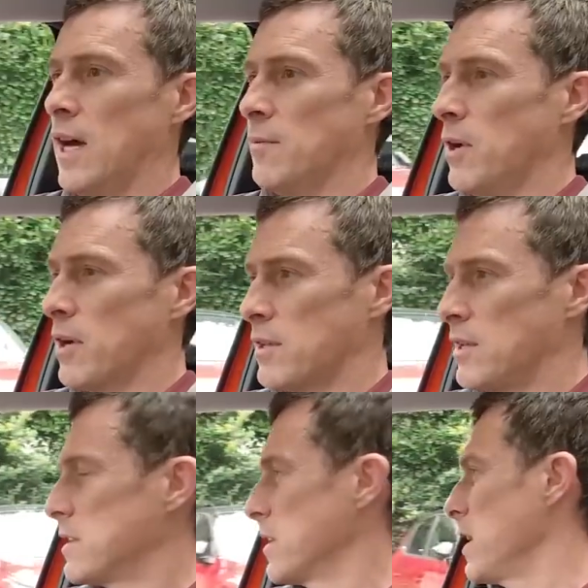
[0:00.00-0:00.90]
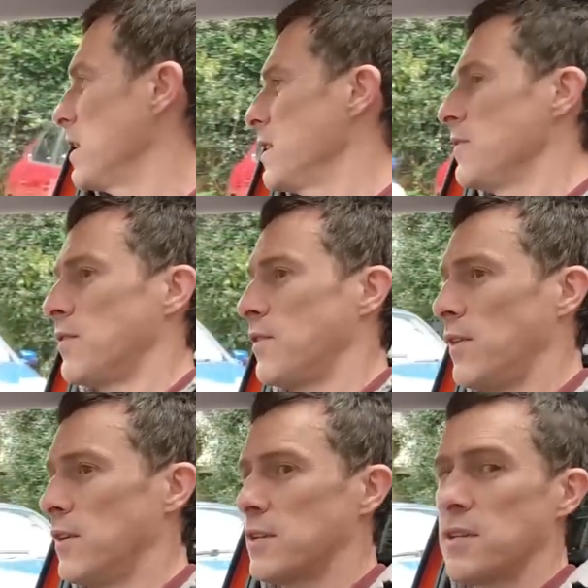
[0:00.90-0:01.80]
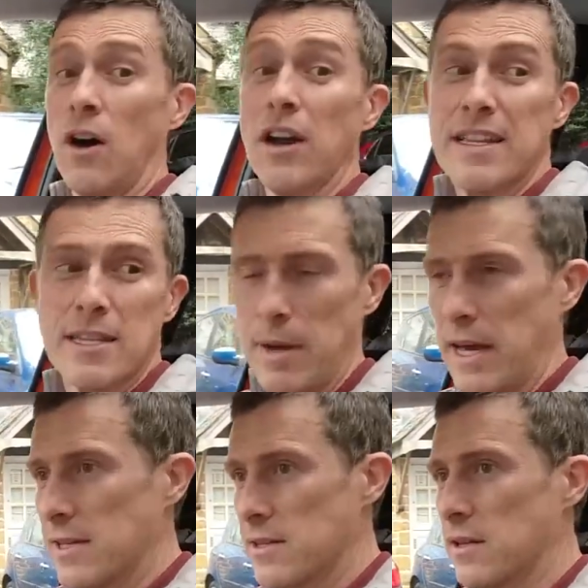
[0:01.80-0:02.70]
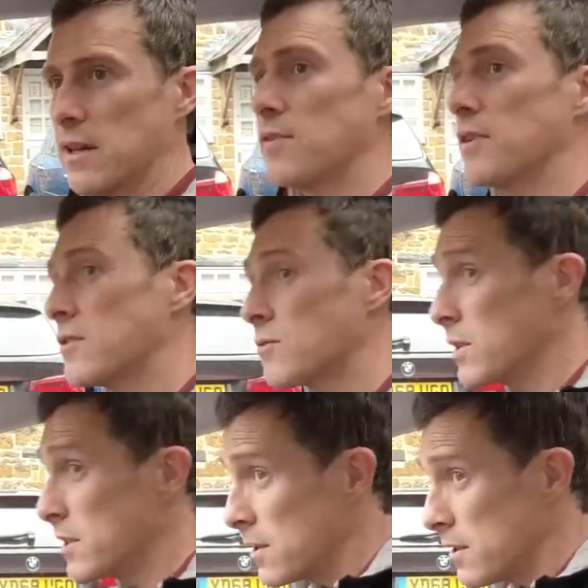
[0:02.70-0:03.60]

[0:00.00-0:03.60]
and park in this thing, even if you find a tight space that you have to squeeze